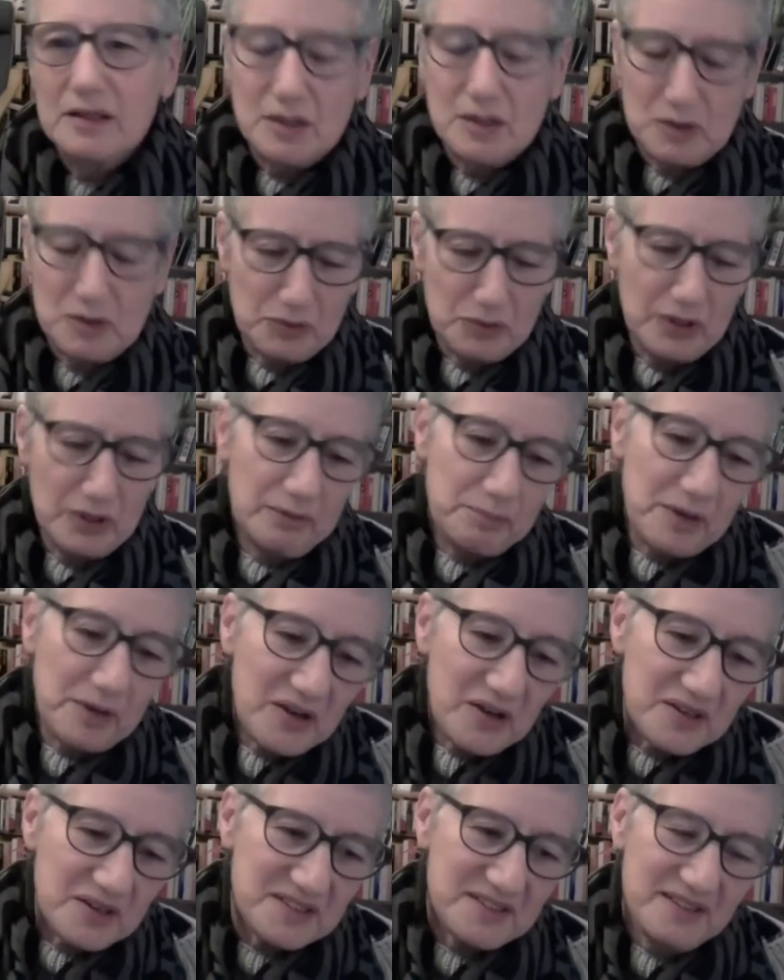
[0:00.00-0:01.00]
you know,
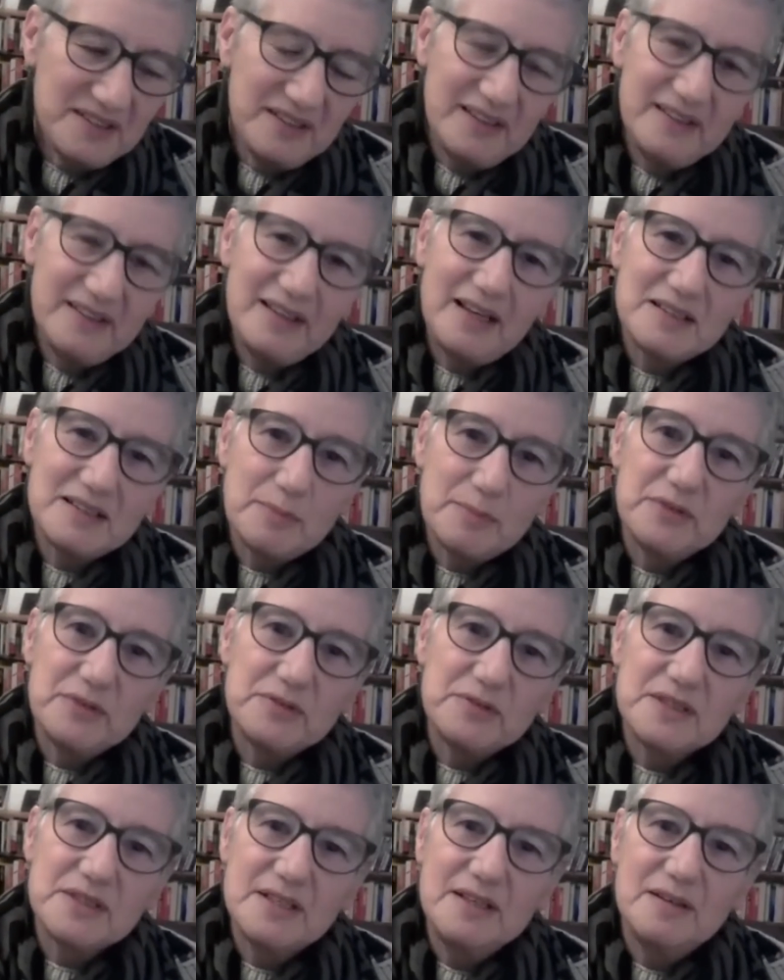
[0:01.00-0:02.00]
personally, I
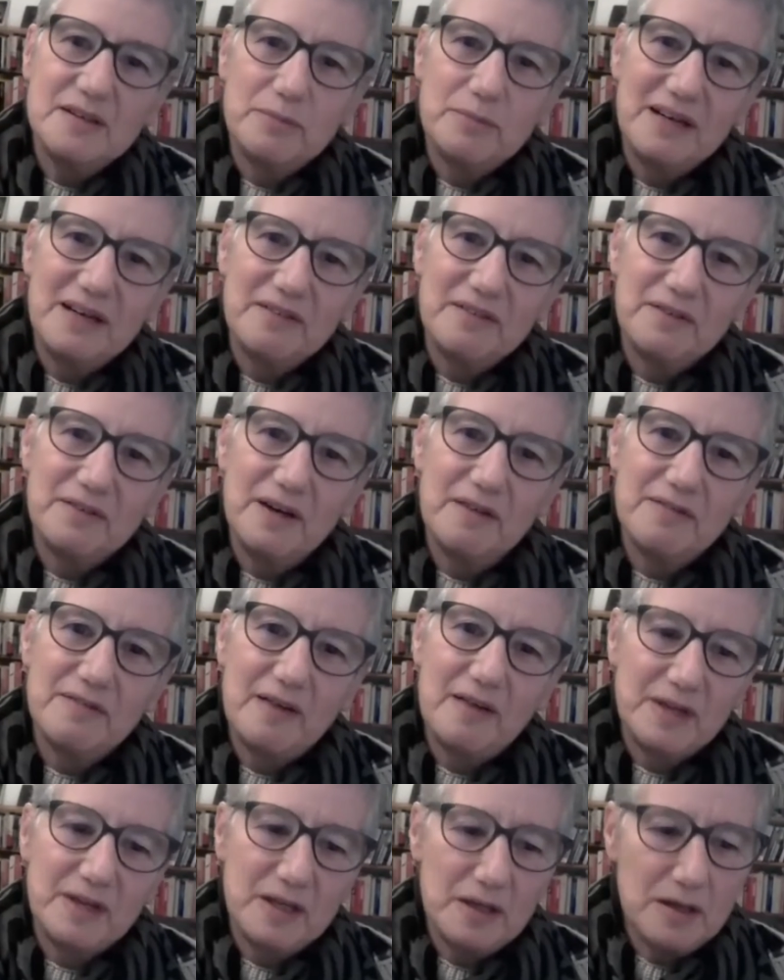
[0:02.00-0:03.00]
suppose, see the benefit of
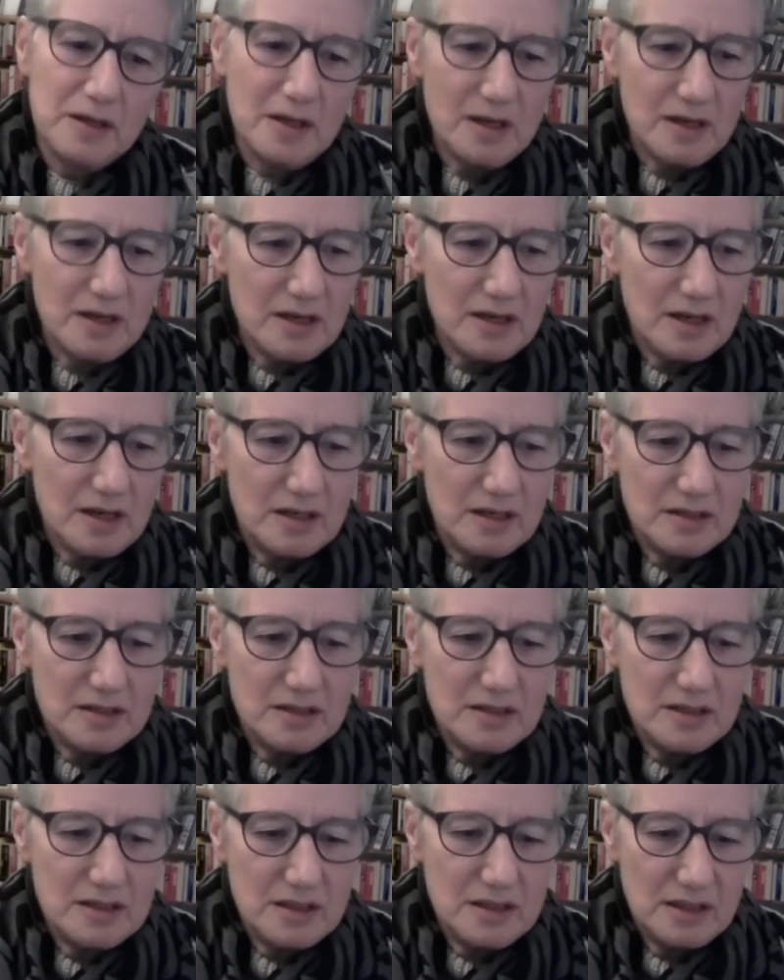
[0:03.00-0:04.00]
having
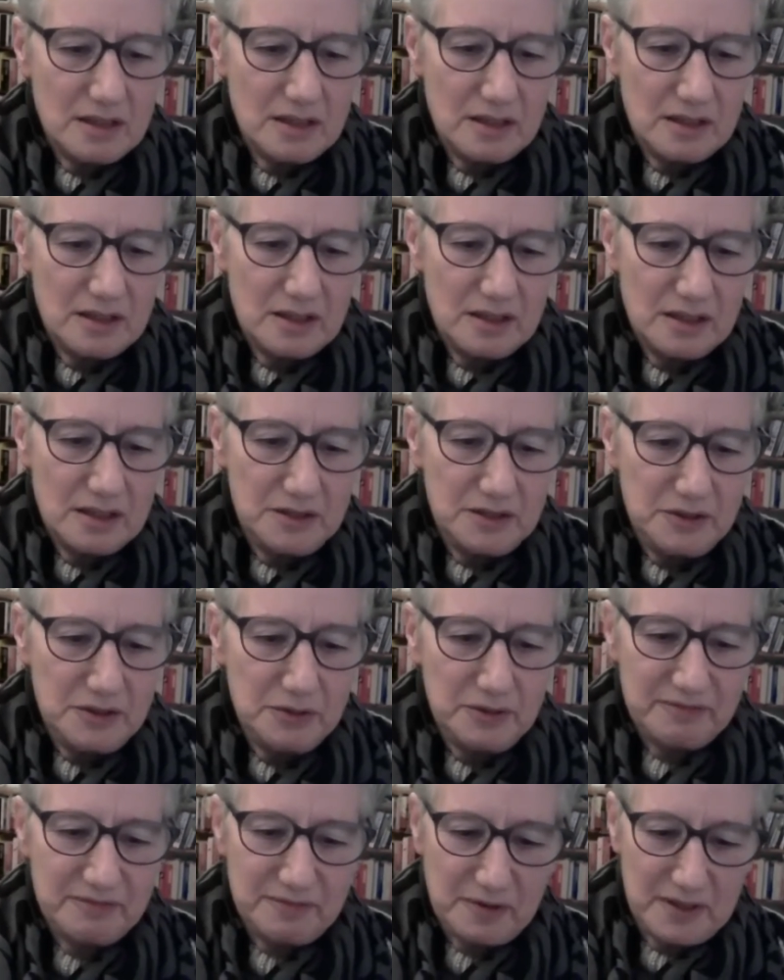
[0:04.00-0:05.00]
a
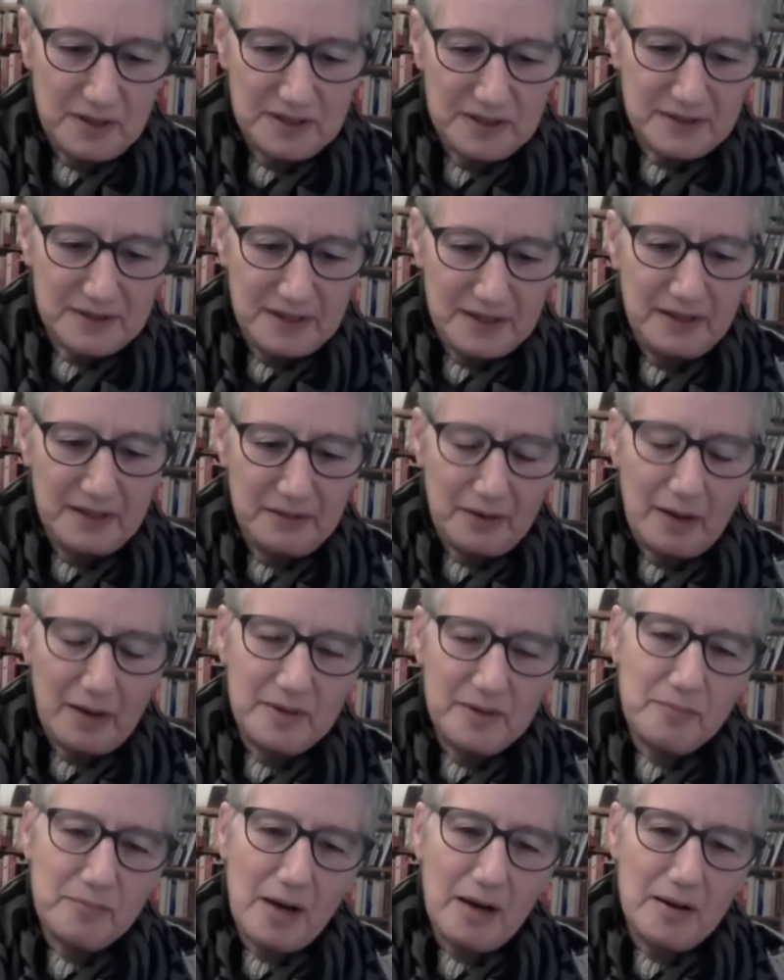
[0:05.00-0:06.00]
unified theory. I
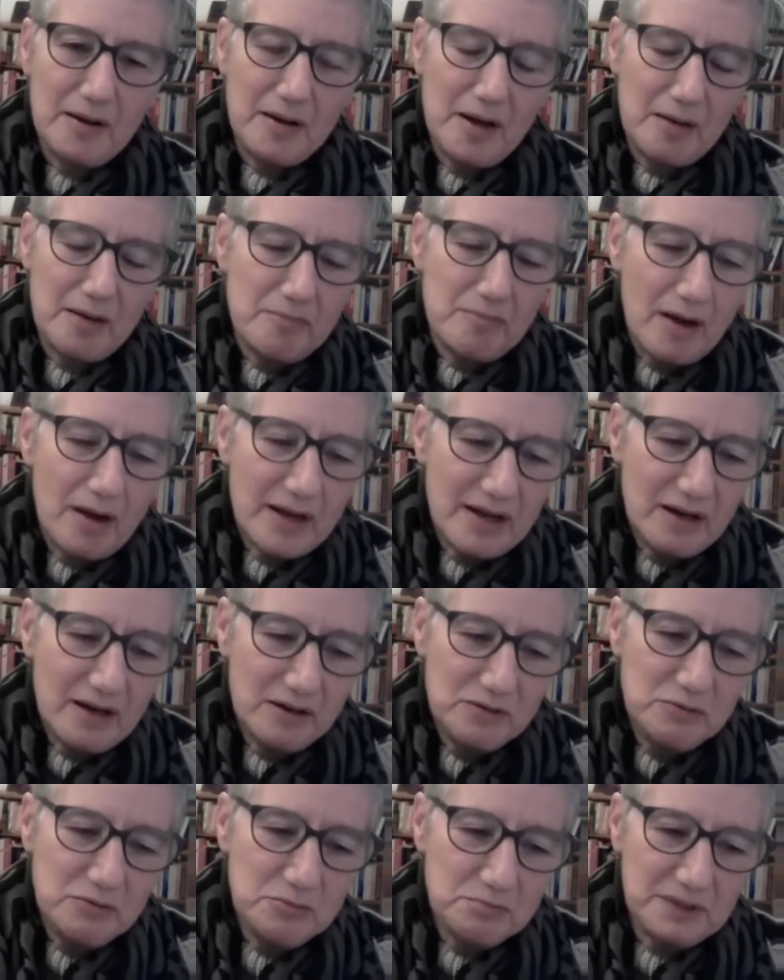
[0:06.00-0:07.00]
mean, my
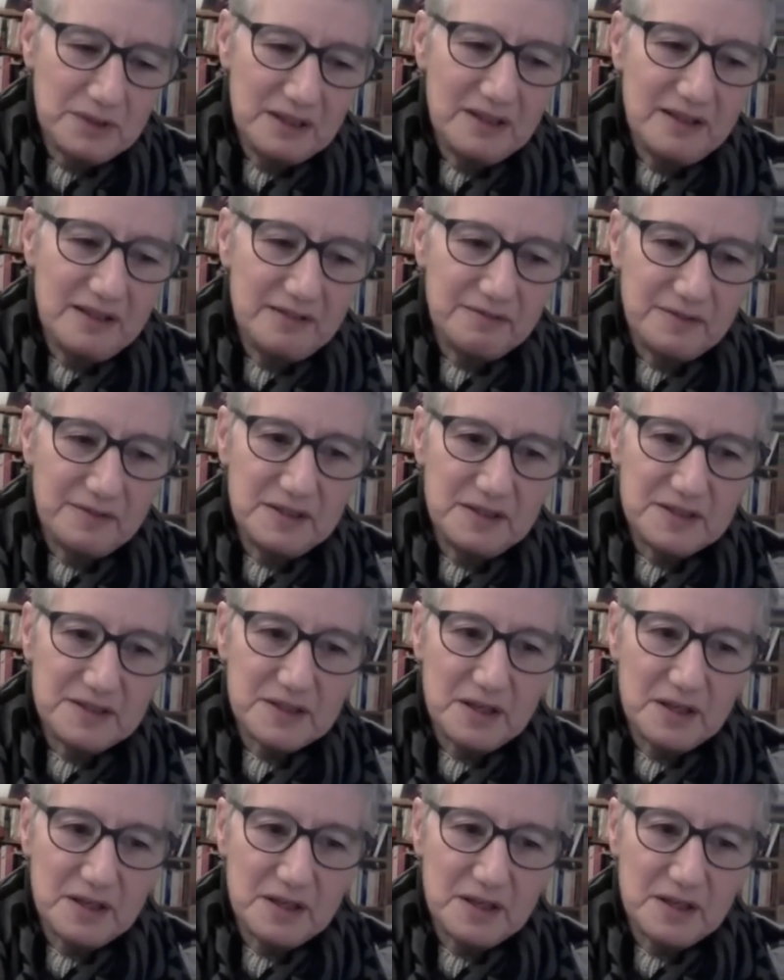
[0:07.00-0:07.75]
own belief is